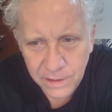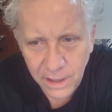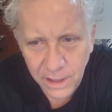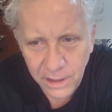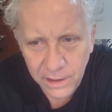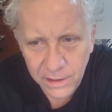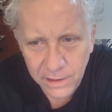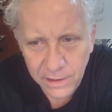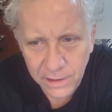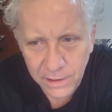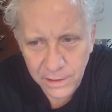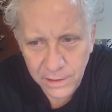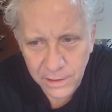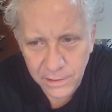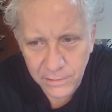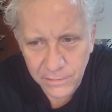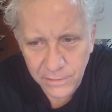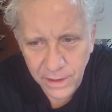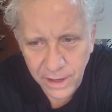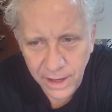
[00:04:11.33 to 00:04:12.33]
She said,
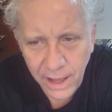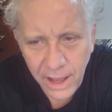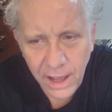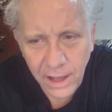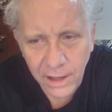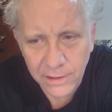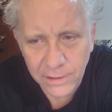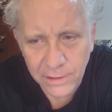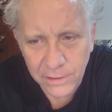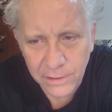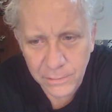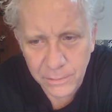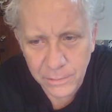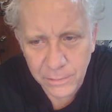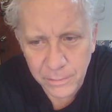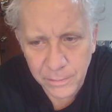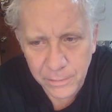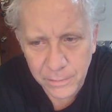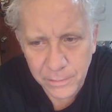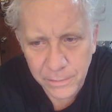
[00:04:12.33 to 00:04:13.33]
if I
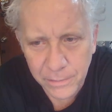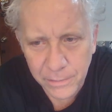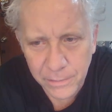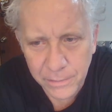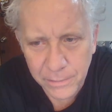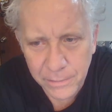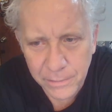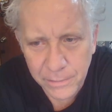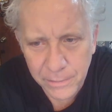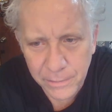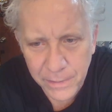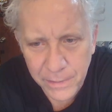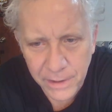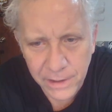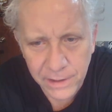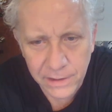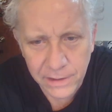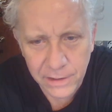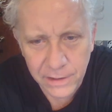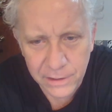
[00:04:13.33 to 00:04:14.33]
hadn't
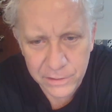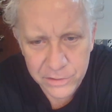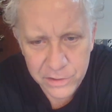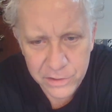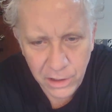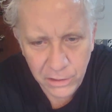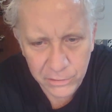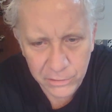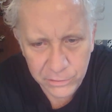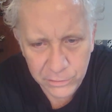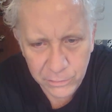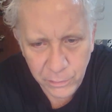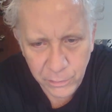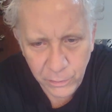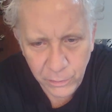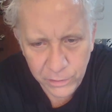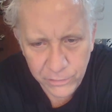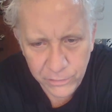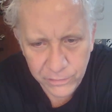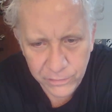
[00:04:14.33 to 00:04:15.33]
been a
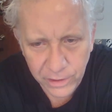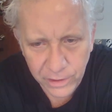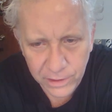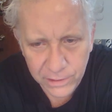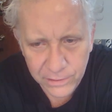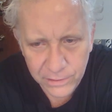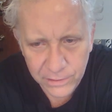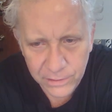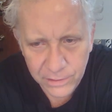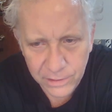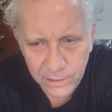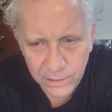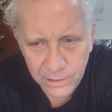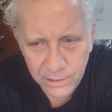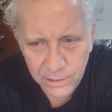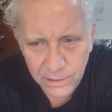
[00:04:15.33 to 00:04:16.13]
jealous boyfriend,